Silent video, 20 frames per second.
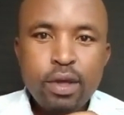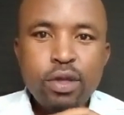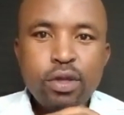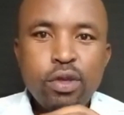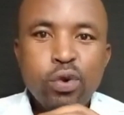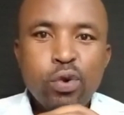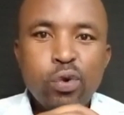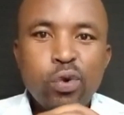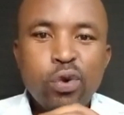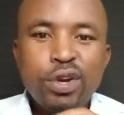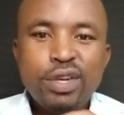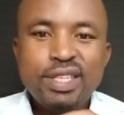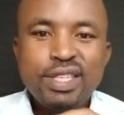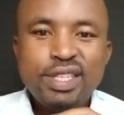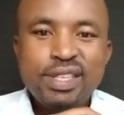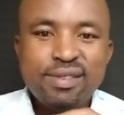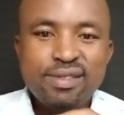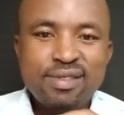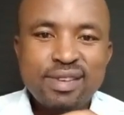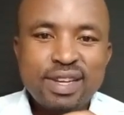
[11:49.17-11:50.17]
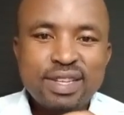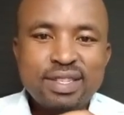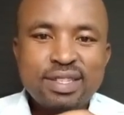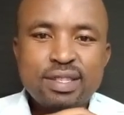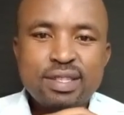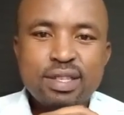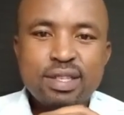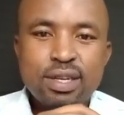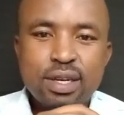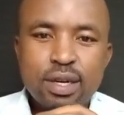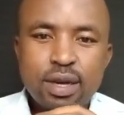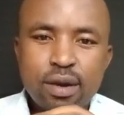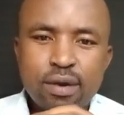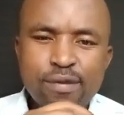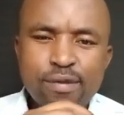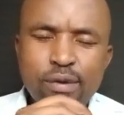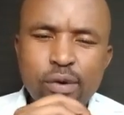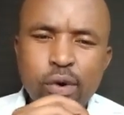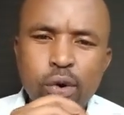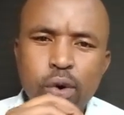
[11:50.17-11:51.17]
you won't invest
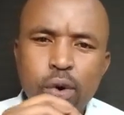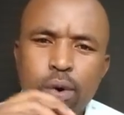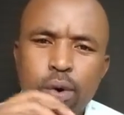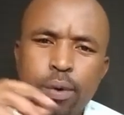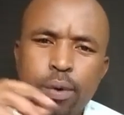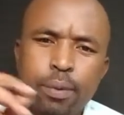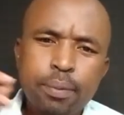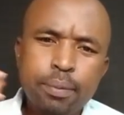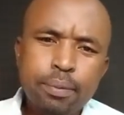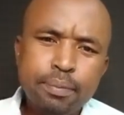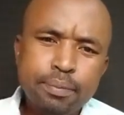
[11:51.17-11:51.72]
for